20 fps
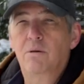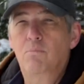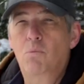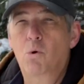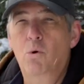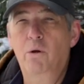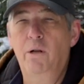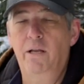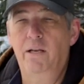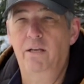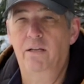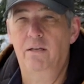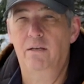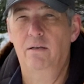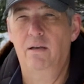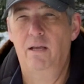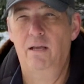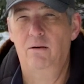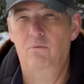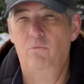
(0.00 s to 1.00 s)
the
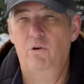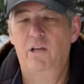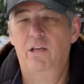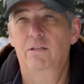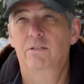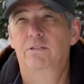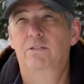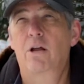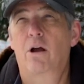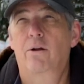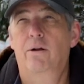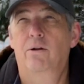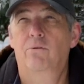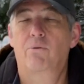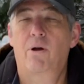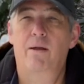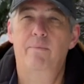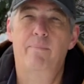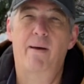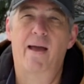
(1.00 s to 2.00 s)
morning and we can start it
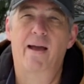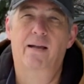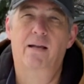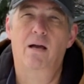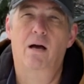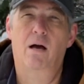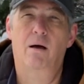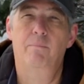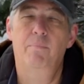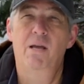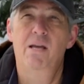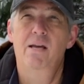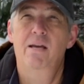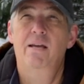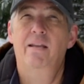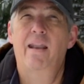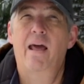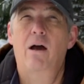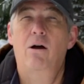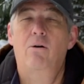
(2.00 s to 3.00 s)
right back up.
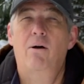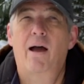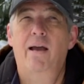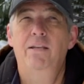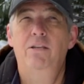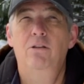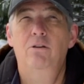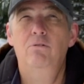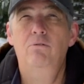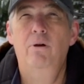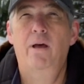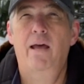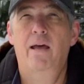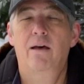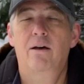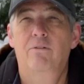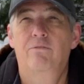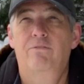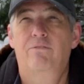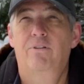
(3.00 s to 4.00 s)
Now I do
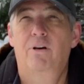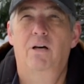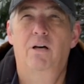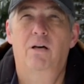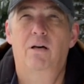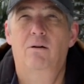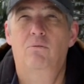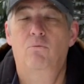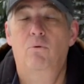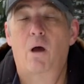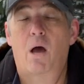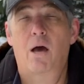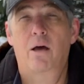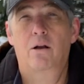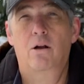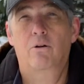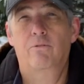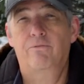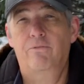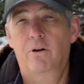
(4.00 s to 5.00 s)
have on
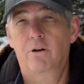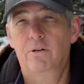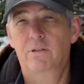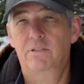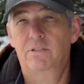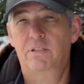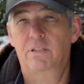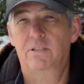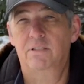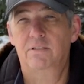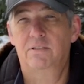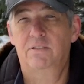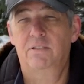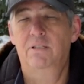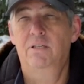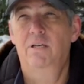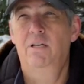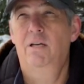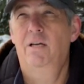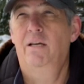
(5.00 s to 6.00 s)
our furnaces
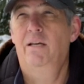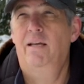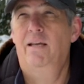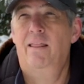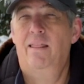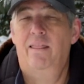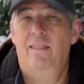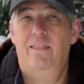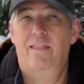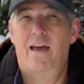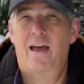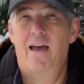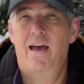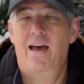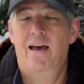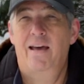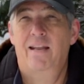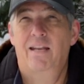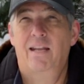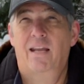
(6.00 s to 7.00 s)

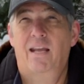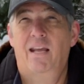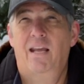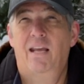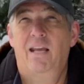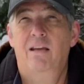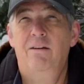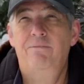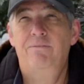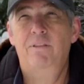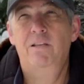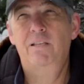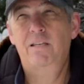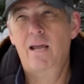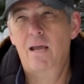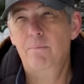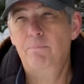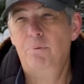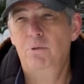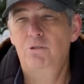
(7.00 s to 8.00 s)
that if the
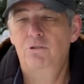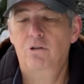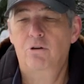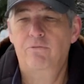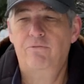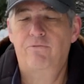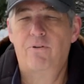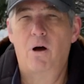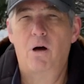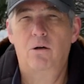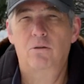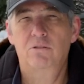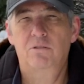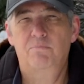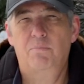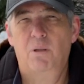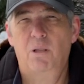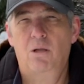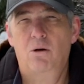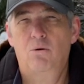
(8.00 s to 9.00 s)
temperature falls
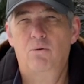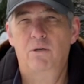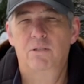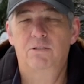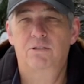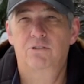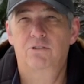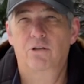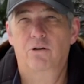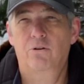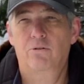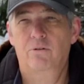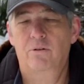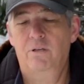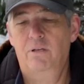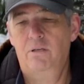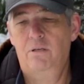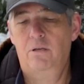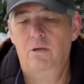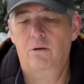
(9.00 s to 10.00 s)
below a
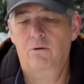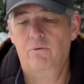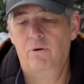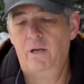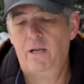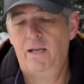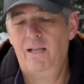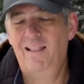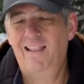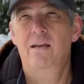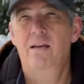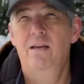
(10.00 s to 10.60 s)
certain degree,